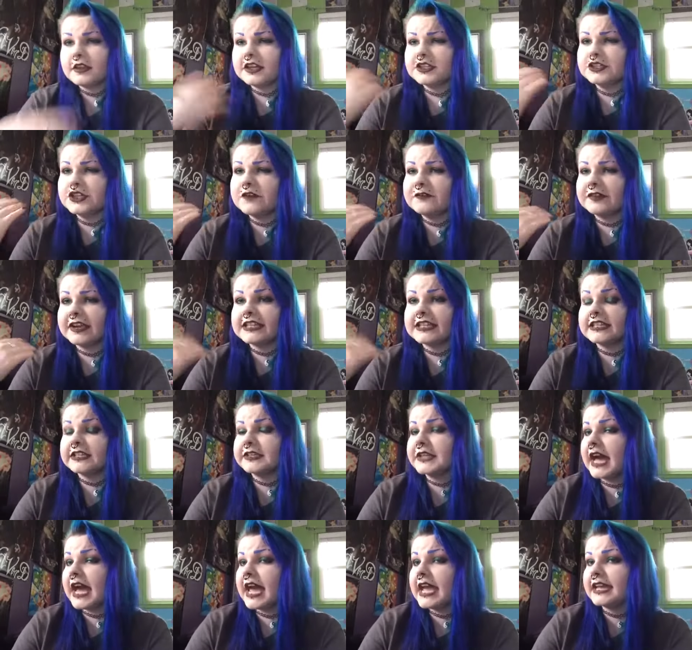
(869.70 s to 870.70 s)
don't forget to
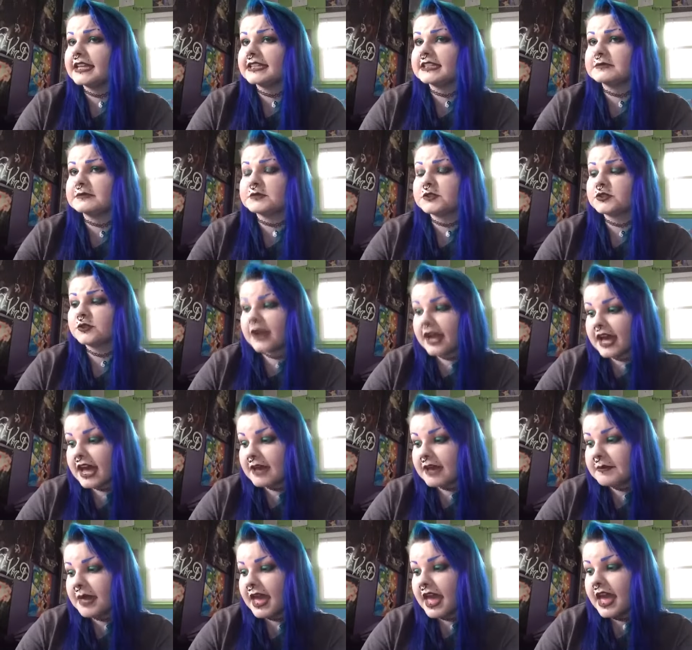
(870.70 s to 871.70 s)
like and
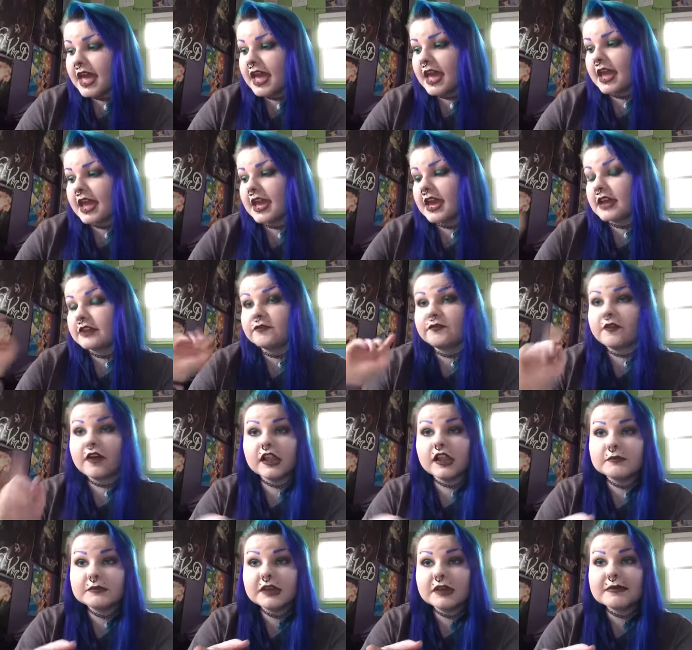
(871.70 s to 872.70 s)
subscribe and
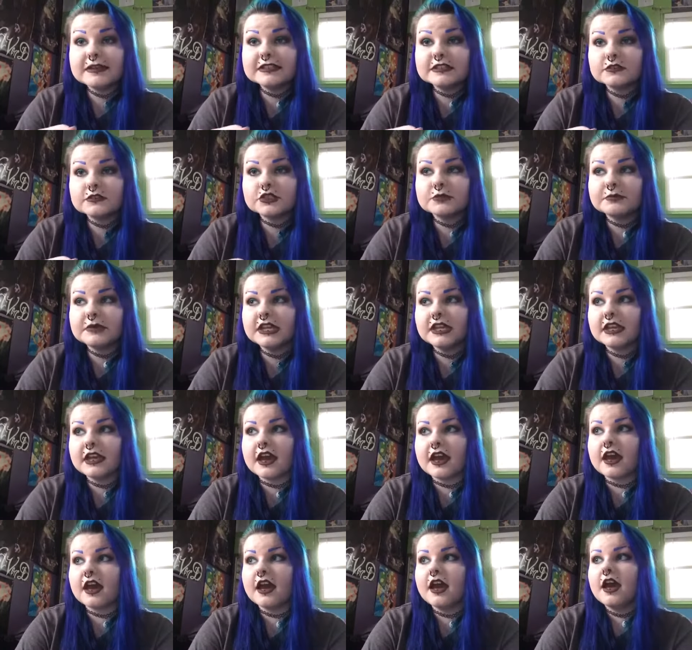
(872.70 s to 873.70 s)
follow me on my social
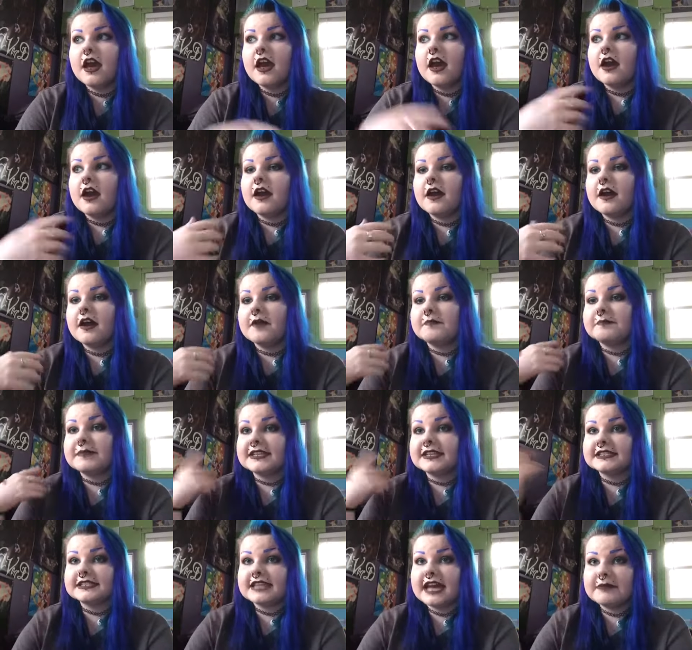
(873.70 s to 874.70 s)
media. My
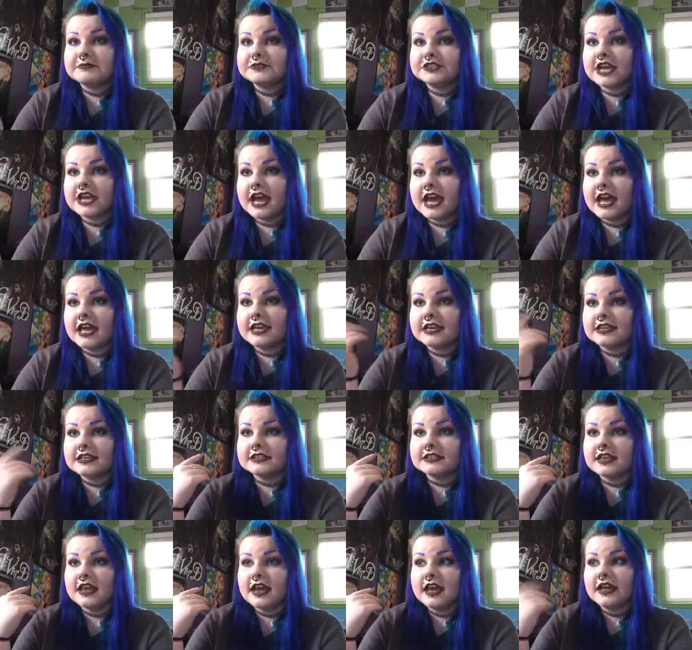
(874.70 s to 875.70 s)
Snapchat
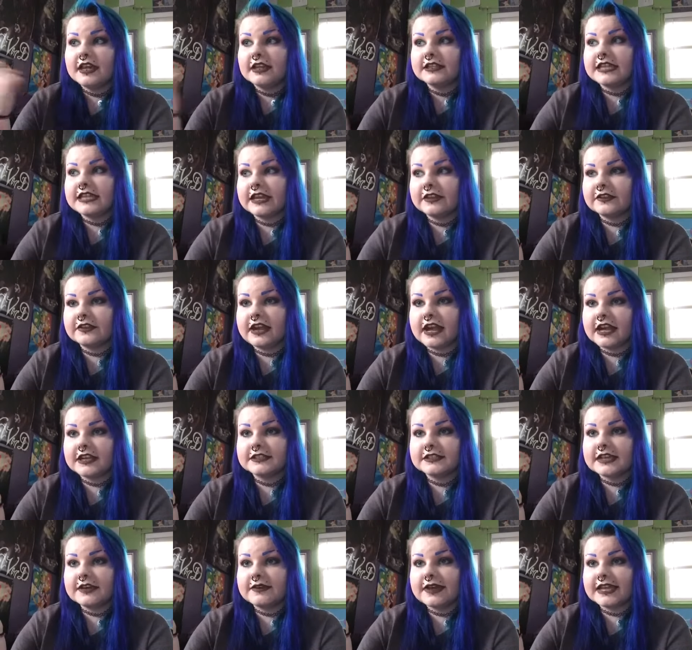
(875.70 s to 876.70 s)
is
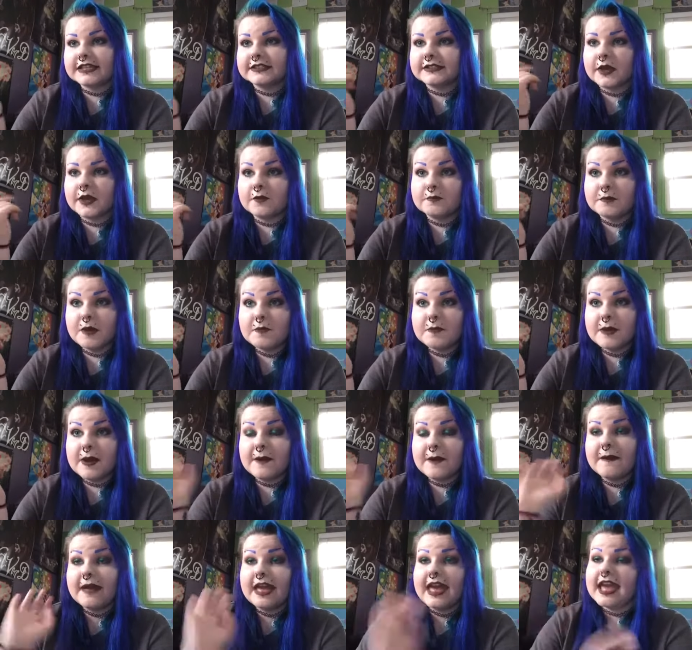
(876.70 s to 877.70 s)

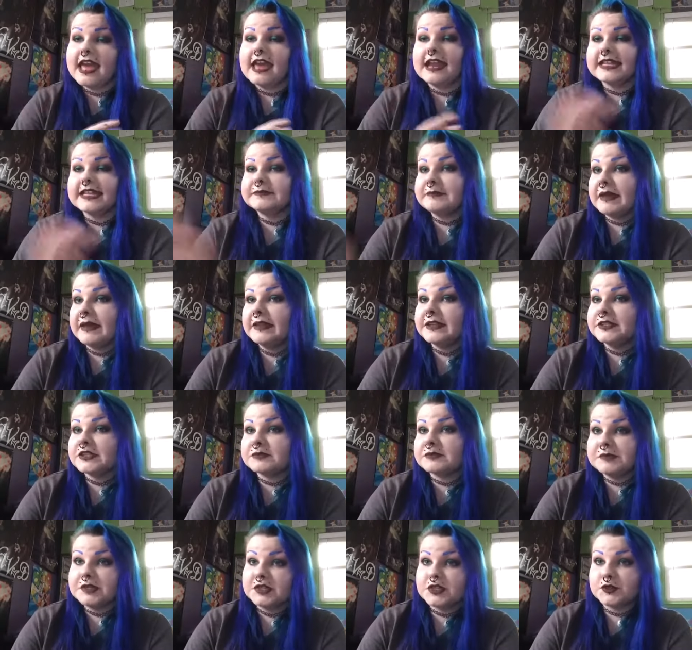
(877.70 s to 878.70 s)
TaylorXOXOMomo, and it's mainly just
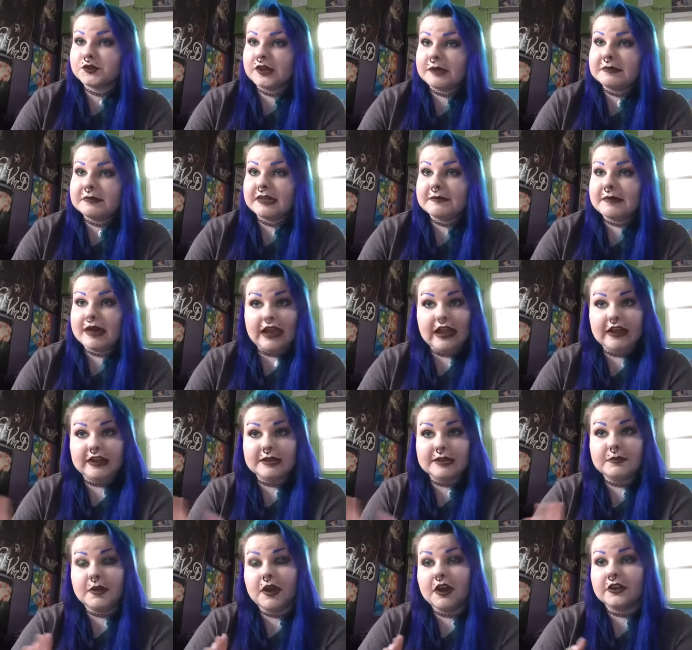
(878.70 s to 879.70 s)
me screaming about
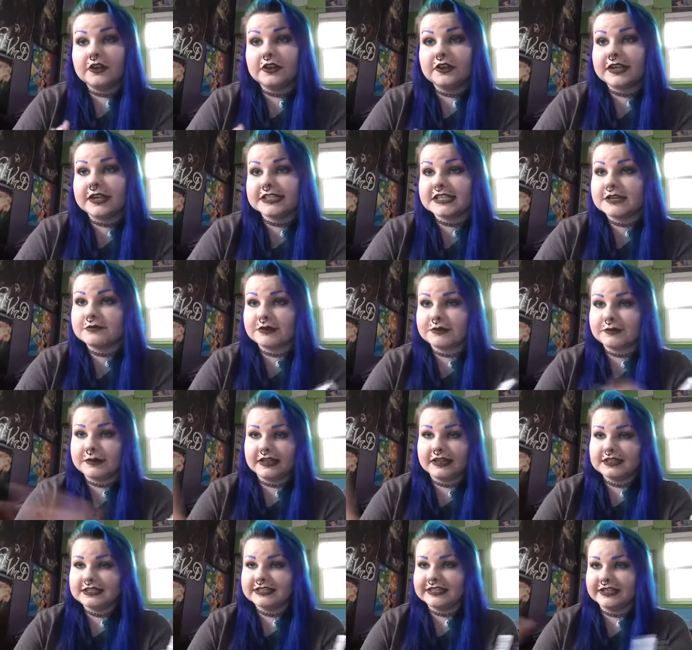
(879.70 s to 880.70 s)
Harry Potter because I'm
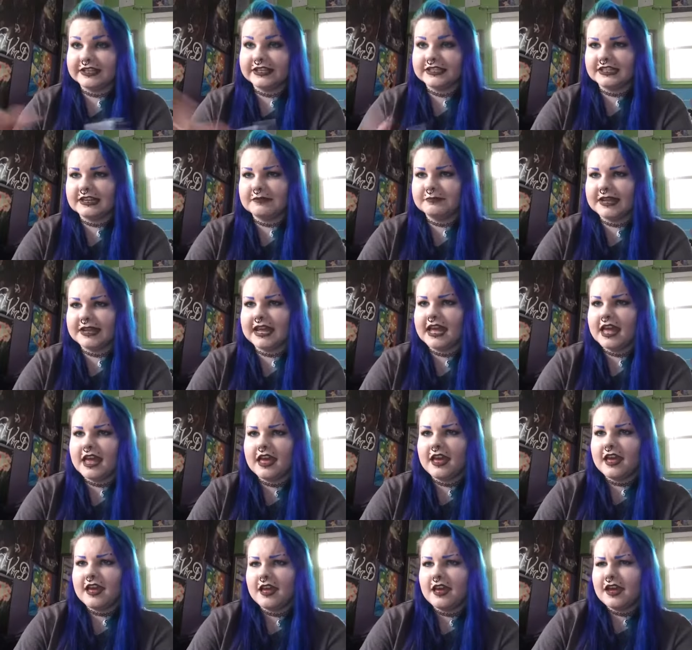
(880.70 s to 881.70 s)
rereading the series, and I'm like
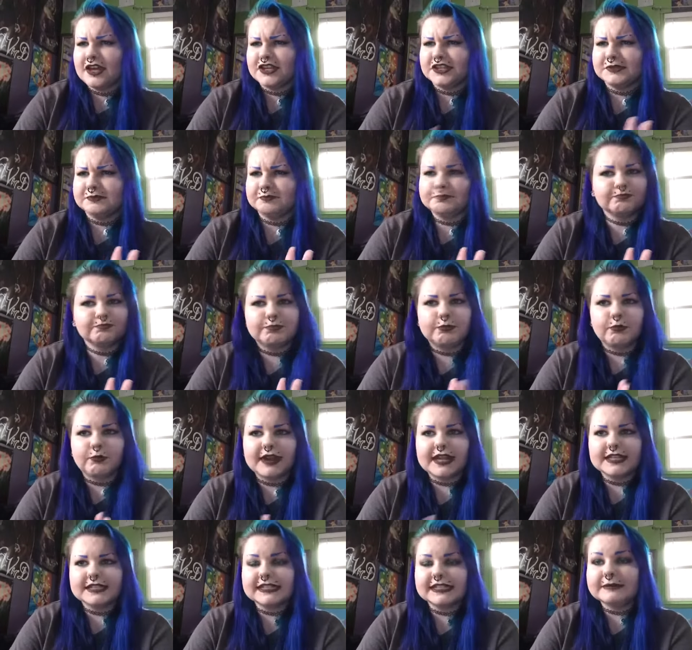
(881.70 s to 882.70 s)
just
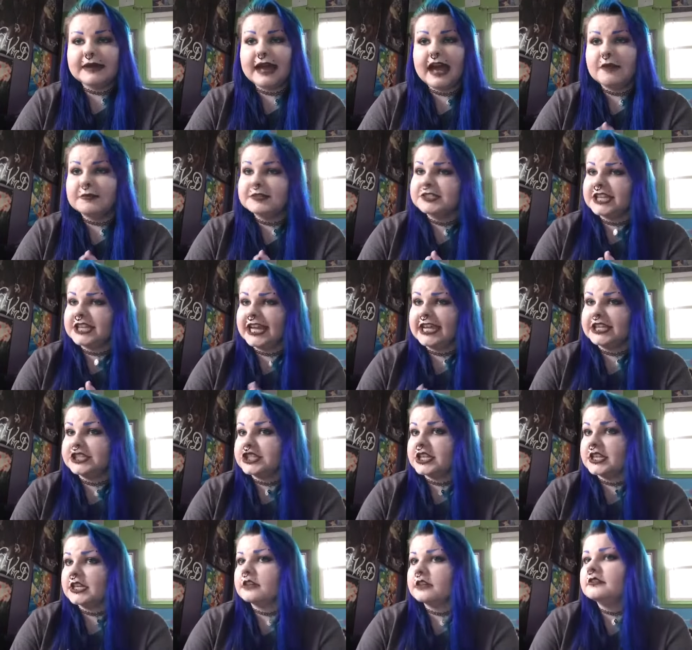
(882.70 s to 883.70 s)
ranting about how much I hate
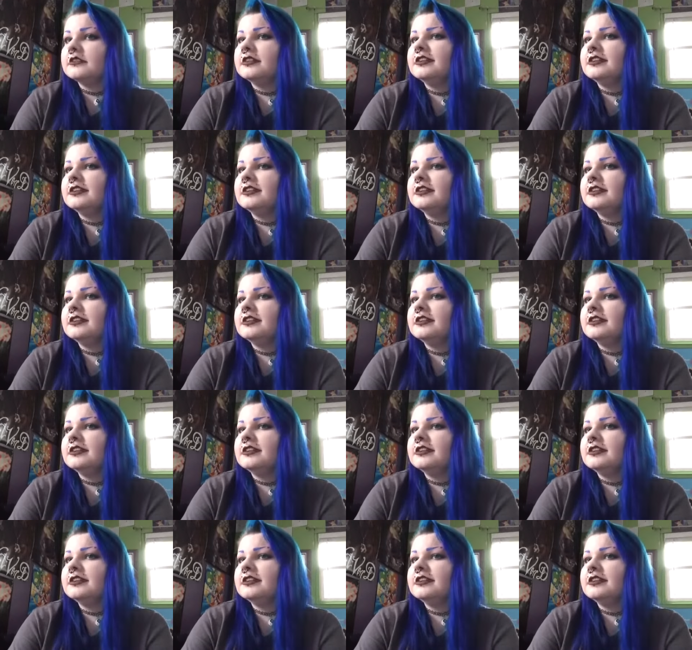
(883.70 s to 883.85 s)
Ginny